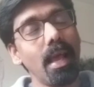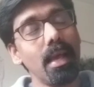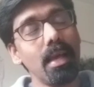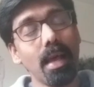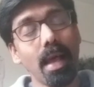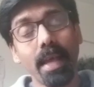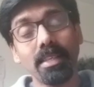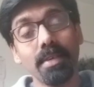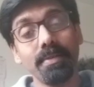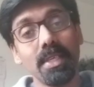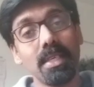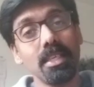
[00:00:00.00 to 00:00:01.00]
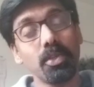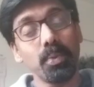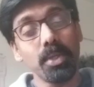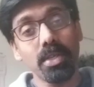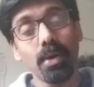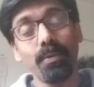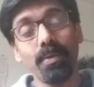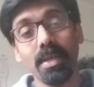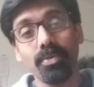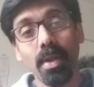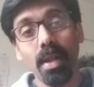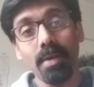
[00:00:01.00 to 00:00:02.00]
activities which are very
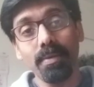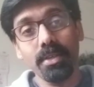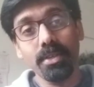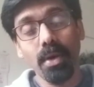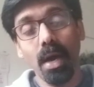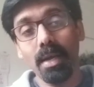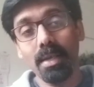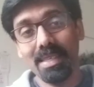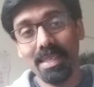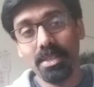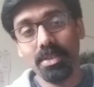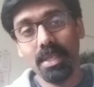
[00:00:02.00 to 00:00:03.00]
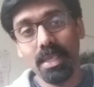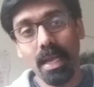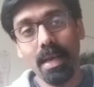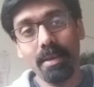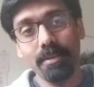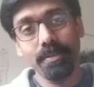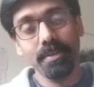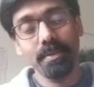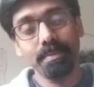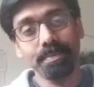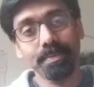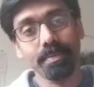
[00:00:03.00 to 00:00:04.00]
relevant to our day-to-day life.
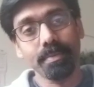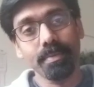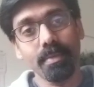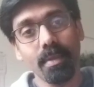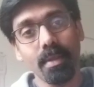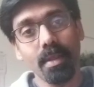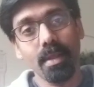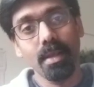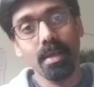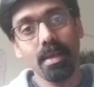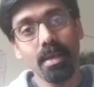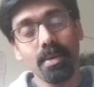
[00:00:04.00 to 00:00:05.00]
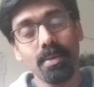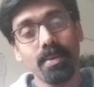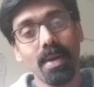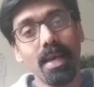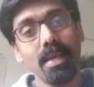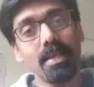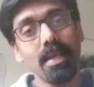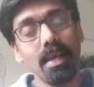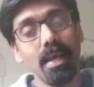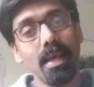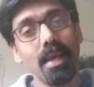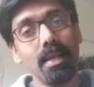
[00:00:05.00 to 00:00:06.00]
Right?
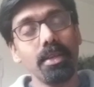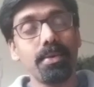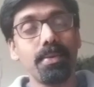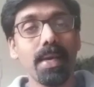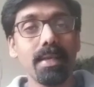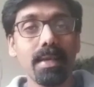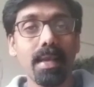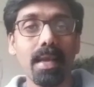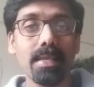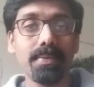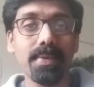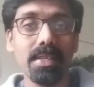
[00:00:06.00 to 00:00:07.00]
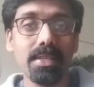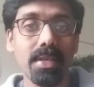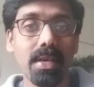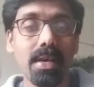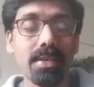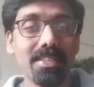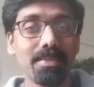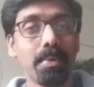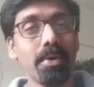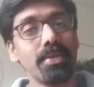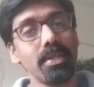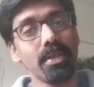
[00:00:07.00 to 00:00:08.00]
And your writing activities are
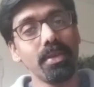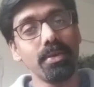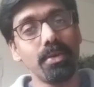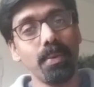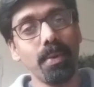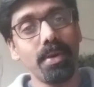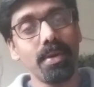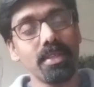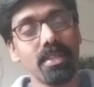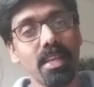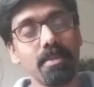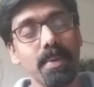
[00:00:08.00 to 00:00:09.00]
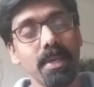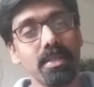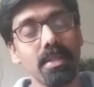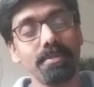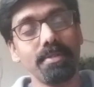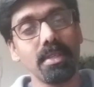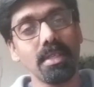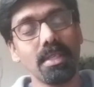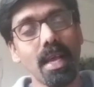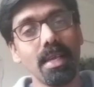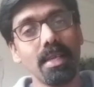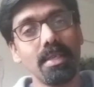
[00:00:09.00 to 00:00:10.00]
exposing you to various aspects of the
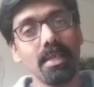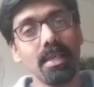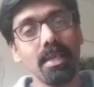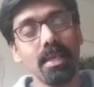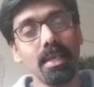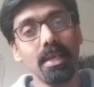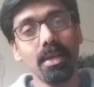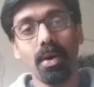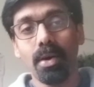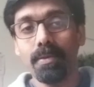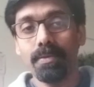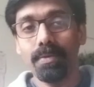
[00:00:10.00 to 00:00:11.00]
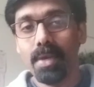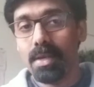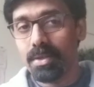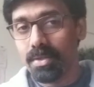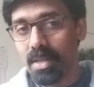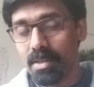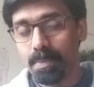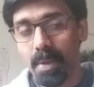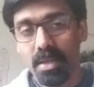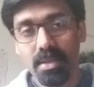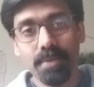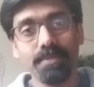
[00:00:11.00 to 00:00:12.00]
society or various
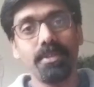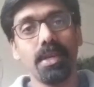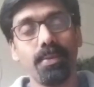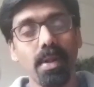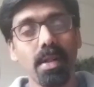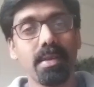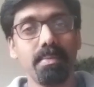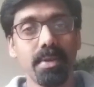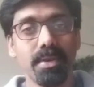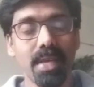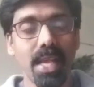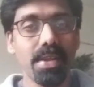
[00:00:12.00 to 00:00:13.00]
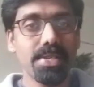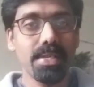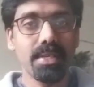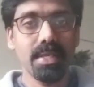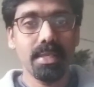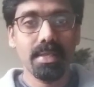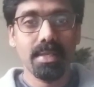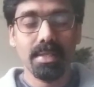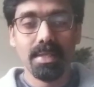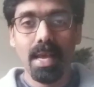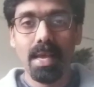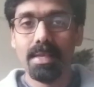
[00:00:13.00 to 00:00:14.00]
aspects of general communications in the
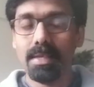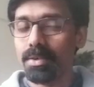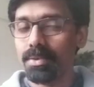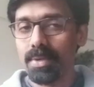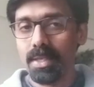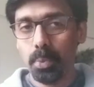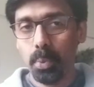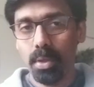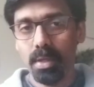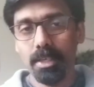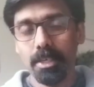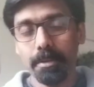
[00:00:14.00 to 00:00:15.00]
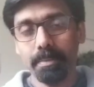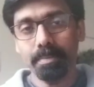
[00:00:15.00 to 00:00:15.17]
society or in the world.